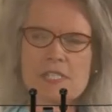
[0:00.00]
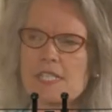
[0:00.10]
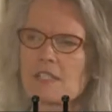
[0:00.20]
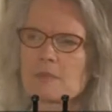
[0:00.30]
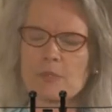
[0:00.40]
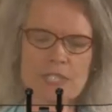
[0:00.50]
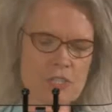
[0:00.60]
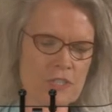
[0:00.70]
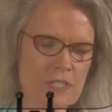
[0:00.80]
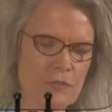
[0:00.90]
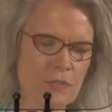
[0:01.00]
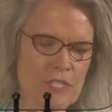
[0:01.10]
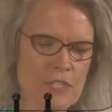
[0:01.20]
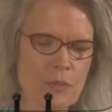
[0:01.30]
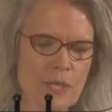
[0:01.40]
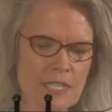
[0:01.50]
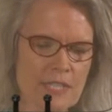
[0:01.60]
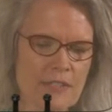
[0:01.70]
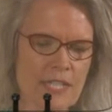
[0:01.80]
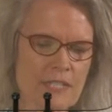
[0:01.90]
celebrations for its
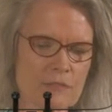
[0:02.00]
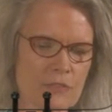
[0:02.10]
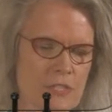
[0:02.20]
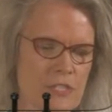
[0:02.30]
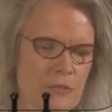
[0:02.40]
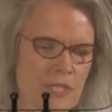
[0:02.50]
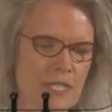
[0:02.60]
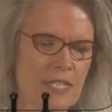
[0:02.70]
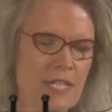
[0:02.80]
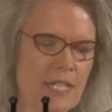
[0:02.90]
20th anniversary,